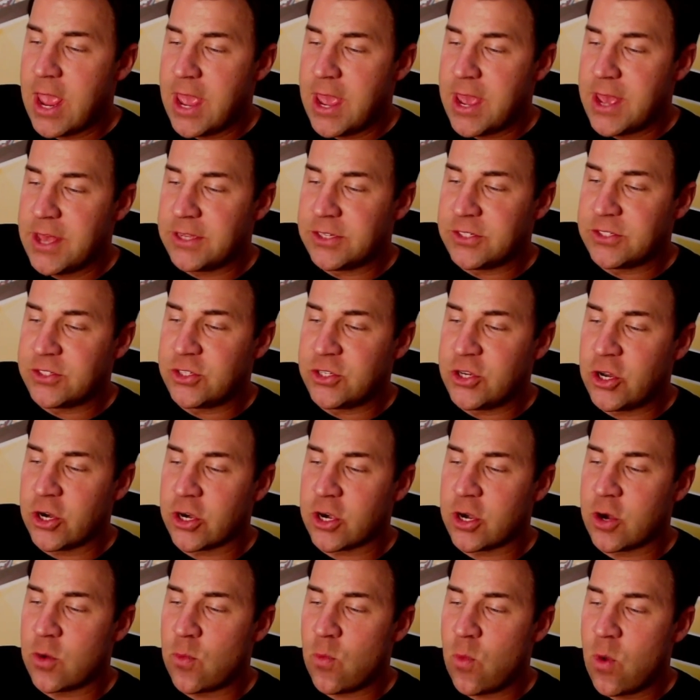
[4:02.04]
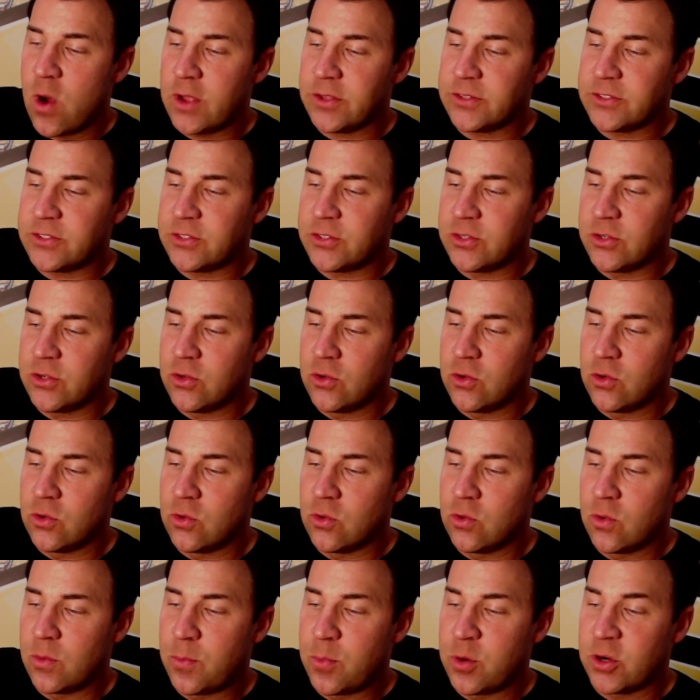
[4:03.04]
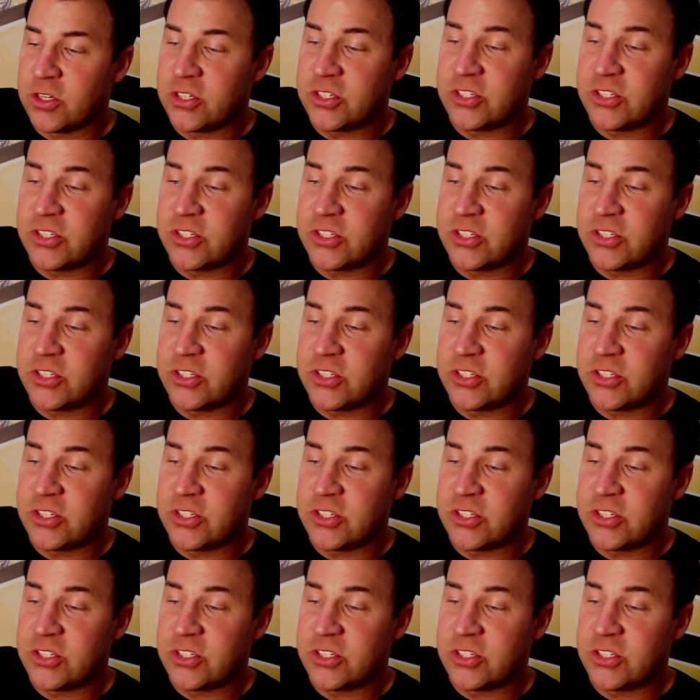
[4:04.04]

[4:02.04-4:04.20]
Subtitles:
is you're going to want to push